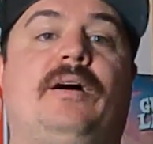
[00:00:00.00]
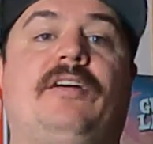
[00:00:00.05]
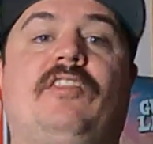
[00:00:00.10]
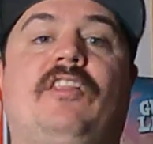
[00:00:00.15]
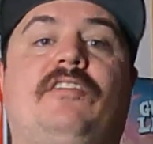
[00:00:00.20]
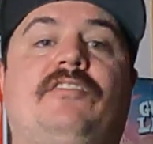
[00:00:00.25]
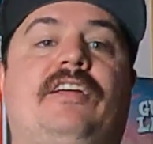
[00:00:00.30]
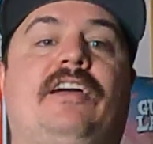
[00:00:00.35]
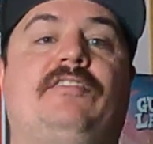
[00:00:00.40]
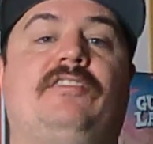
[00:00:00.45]
I'd
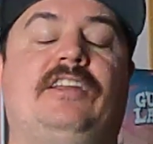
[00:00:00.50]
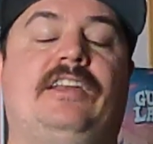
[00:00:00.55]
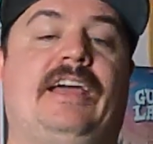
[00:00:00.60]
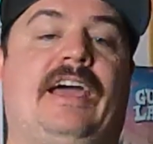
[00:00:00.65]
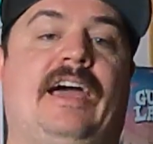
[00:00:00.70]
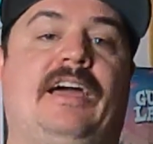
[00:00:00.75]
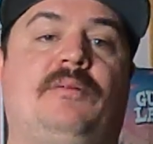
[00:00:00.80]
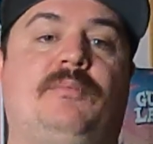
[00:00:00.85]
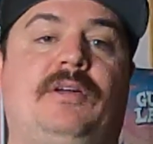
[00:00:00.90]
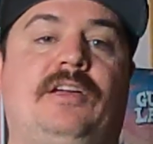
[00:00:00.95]
love to have you
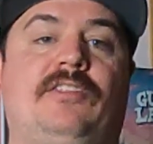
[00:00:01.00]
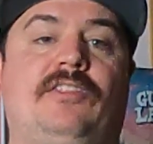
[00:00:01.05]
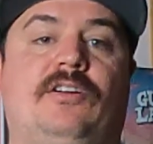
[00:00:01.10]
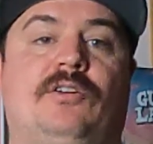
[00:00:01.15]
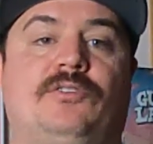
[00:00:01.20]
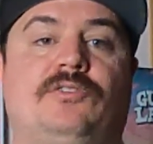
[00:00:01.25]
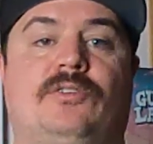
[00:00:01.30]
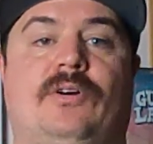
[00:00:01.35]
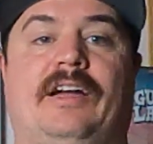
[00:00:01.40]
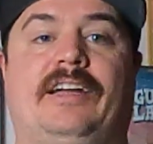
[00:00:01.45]
tag me in
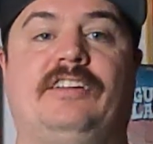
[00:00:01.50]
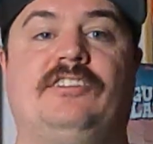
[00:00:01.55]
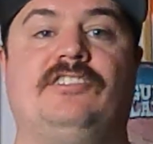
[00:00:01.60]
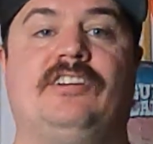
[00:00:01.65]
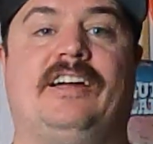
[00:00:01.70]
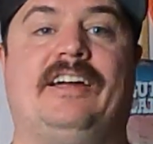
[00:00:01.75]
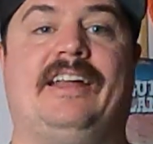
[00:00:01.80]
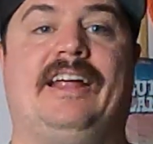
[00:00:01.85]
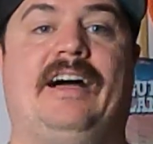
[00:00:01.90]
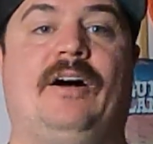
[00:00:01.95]
those so I can
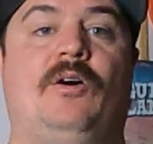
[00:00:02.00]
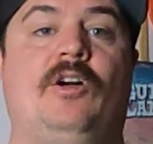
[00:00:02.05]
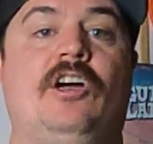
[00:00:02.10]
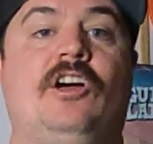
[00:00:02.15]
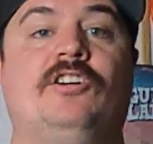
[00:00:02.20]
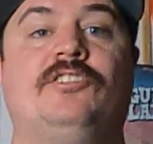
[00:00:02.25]
check it out.